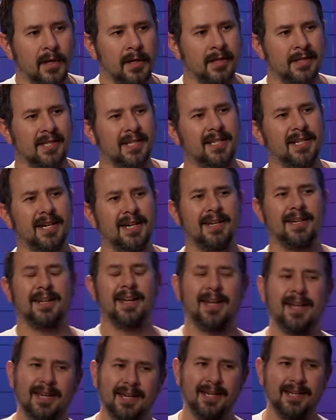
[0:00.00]
Instead,
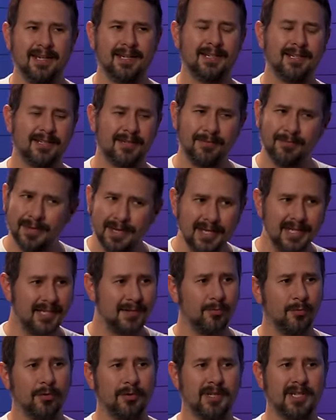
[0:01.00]
to me,
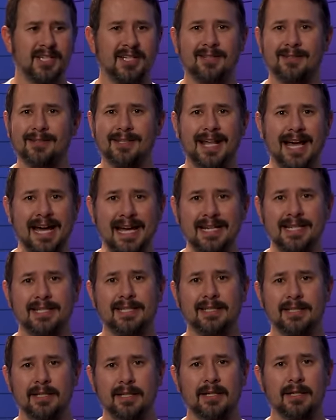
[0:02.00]
it's more this light,